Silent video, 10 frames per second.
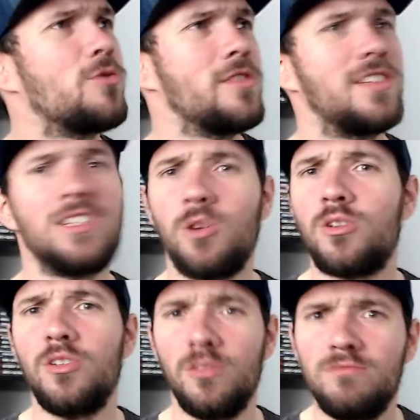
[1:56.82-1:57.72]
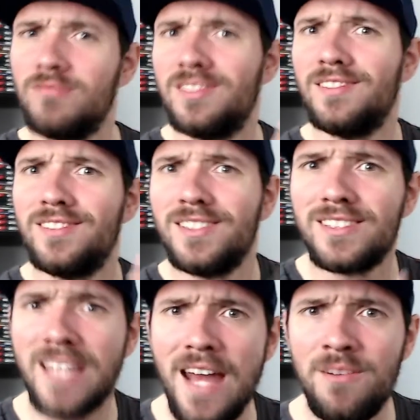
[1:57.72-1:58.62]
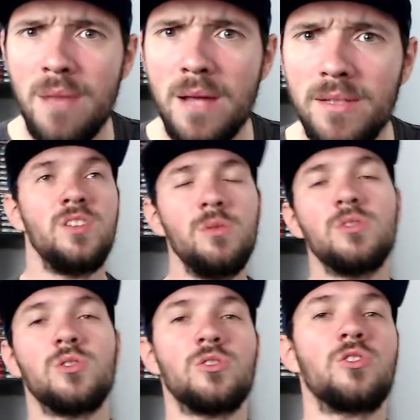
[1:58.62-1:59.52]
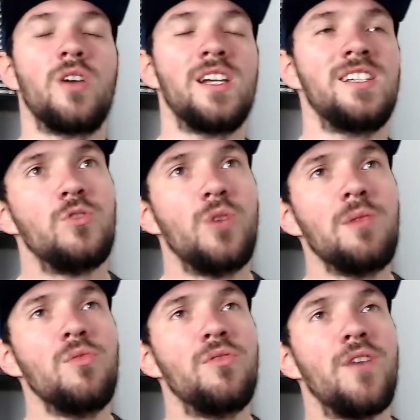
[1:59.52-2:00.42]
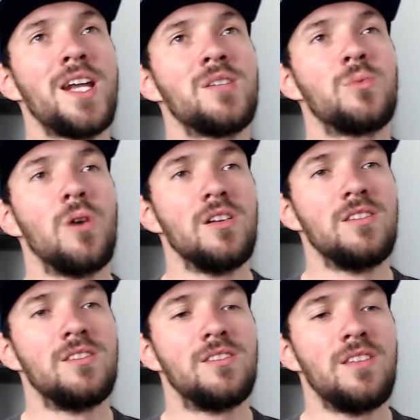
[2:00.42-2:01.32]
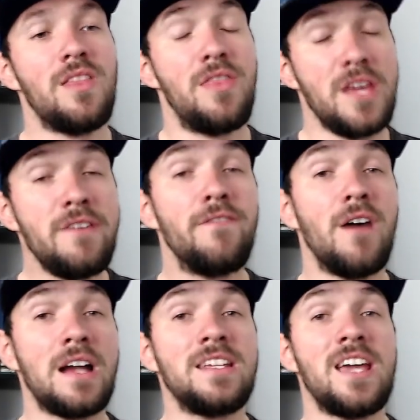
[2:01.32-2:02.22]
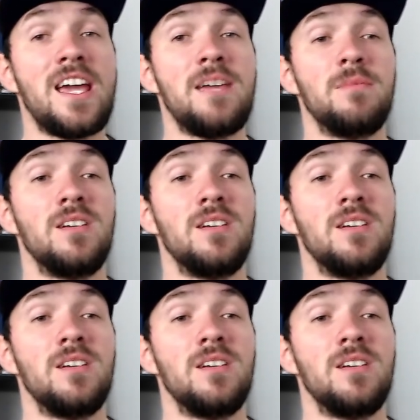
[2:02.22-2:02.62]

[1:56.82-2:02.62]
Instinct Goku, it's canon, baby. You know what's also crazy? Dragon Ball FighterZ was the fighting game